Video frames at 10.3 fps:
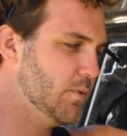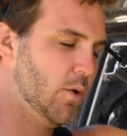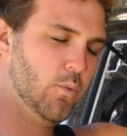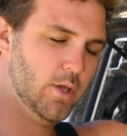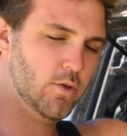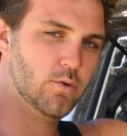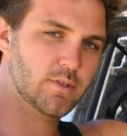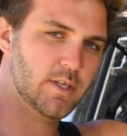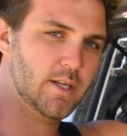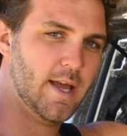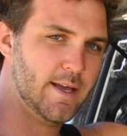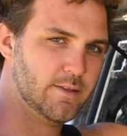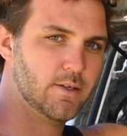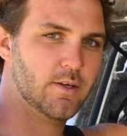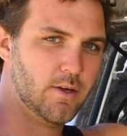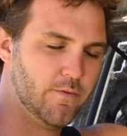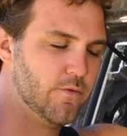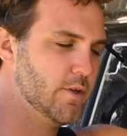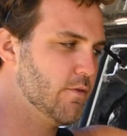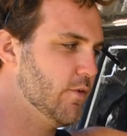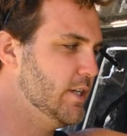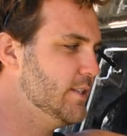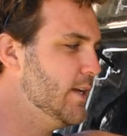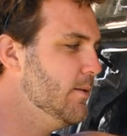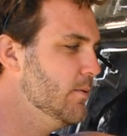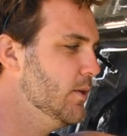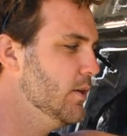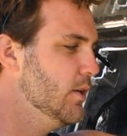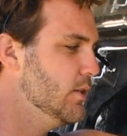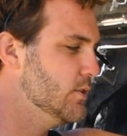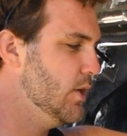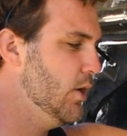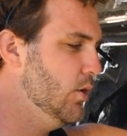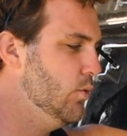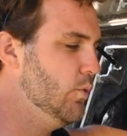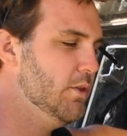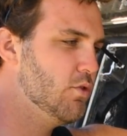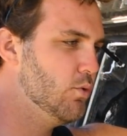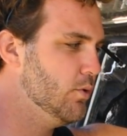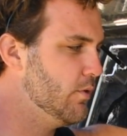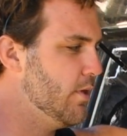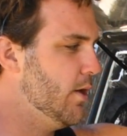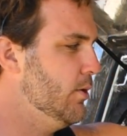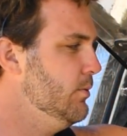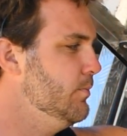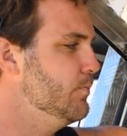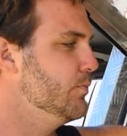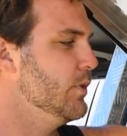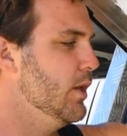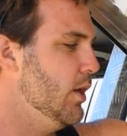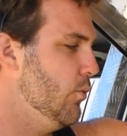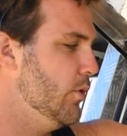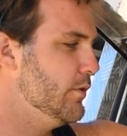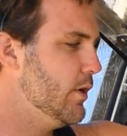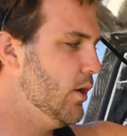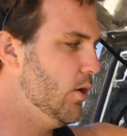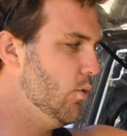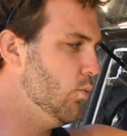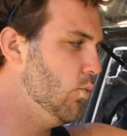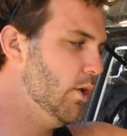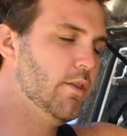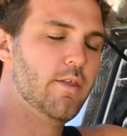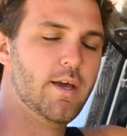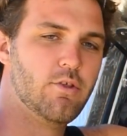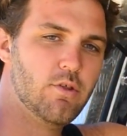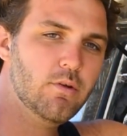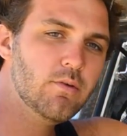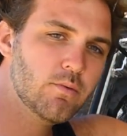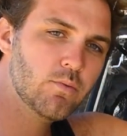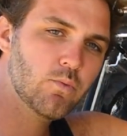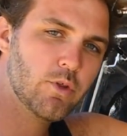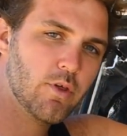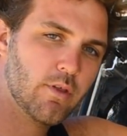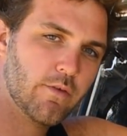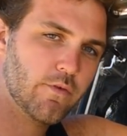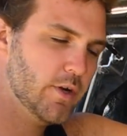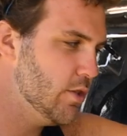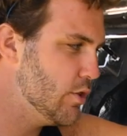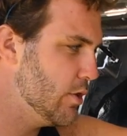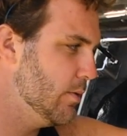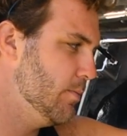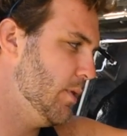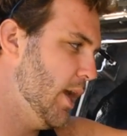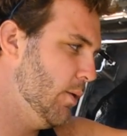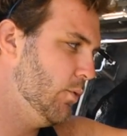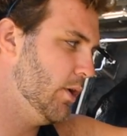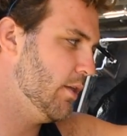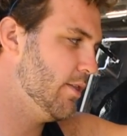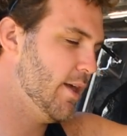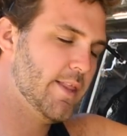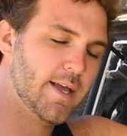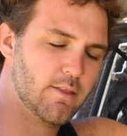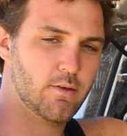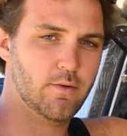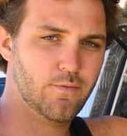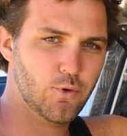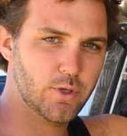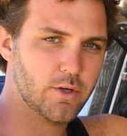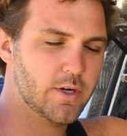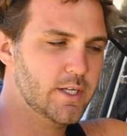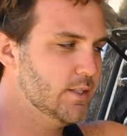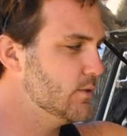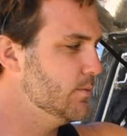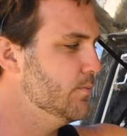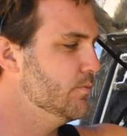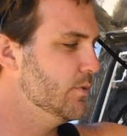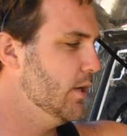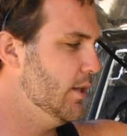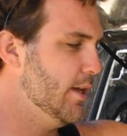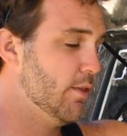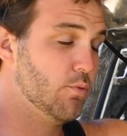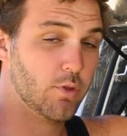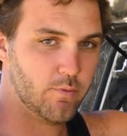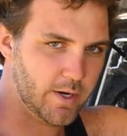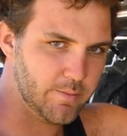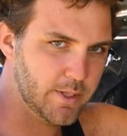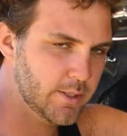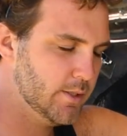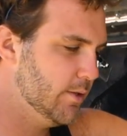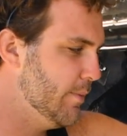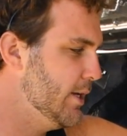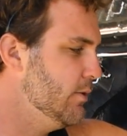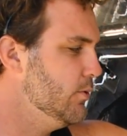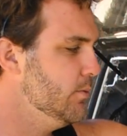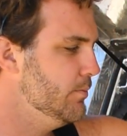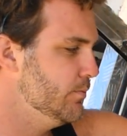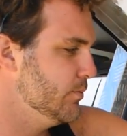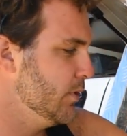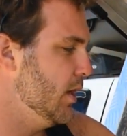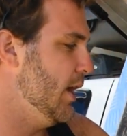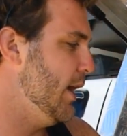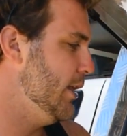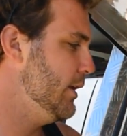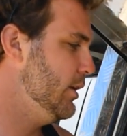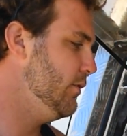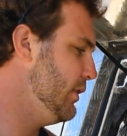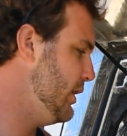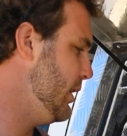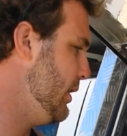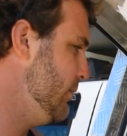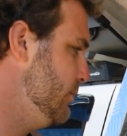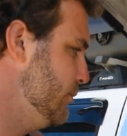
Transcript: and we use it as a fridge freezer. So with dual zone, we've got one section which is a fridge, and we set that to 4 degrees. That's what's recommended in the manual. And then over here,